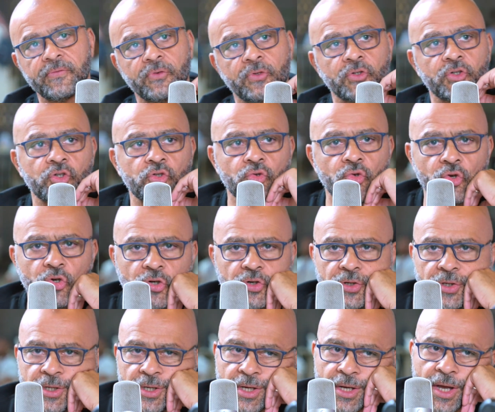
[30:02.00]
For sure.
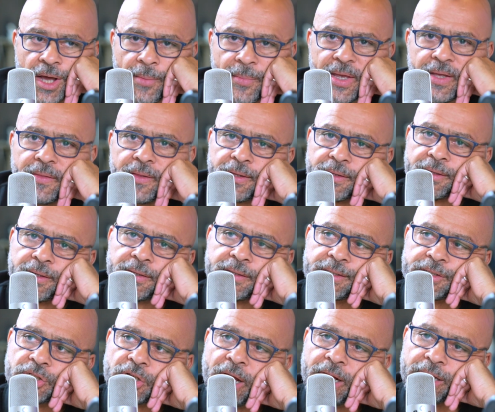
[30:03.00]
I mean,
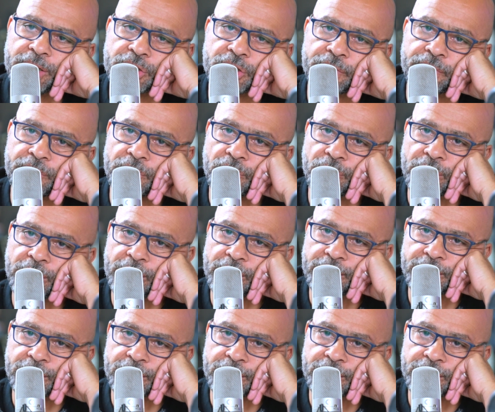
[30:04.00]
the challenge, if you really